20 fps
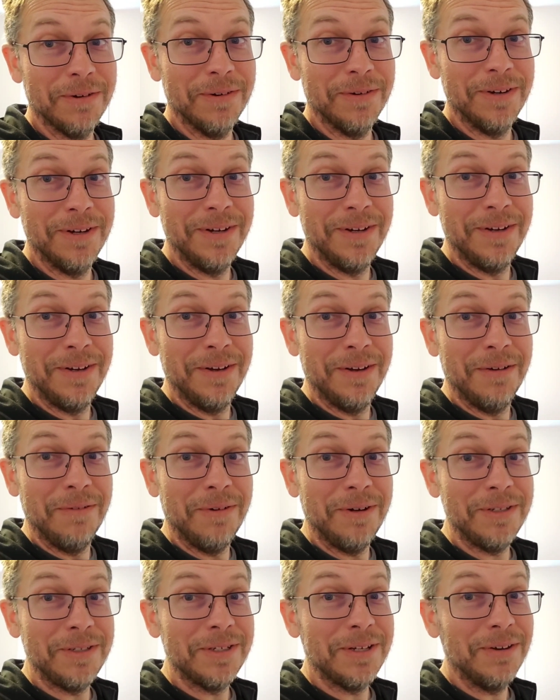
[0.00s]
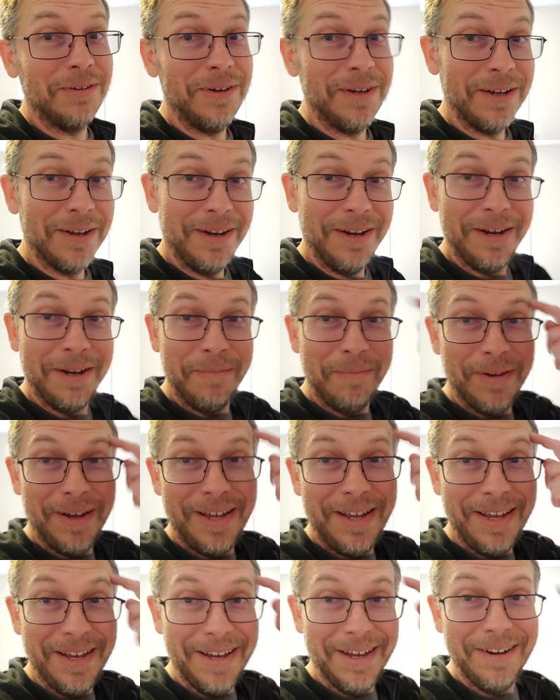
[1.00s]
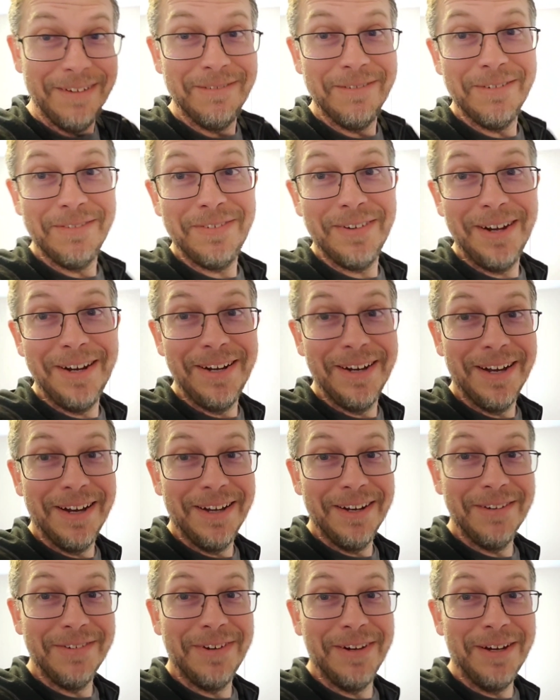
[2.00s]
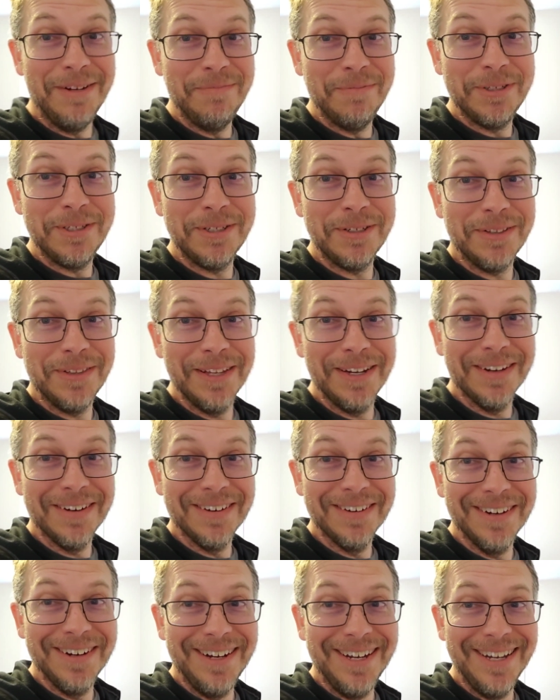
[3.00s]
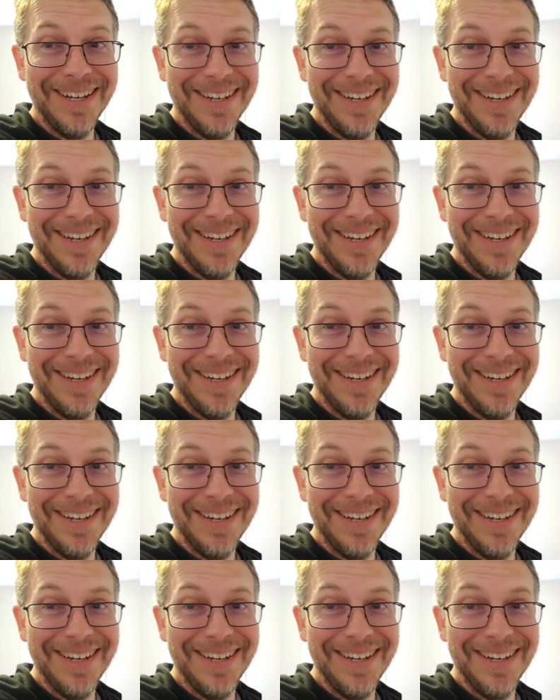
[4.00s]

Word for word: you through what's going on in my head. We'll find out if I'm still there or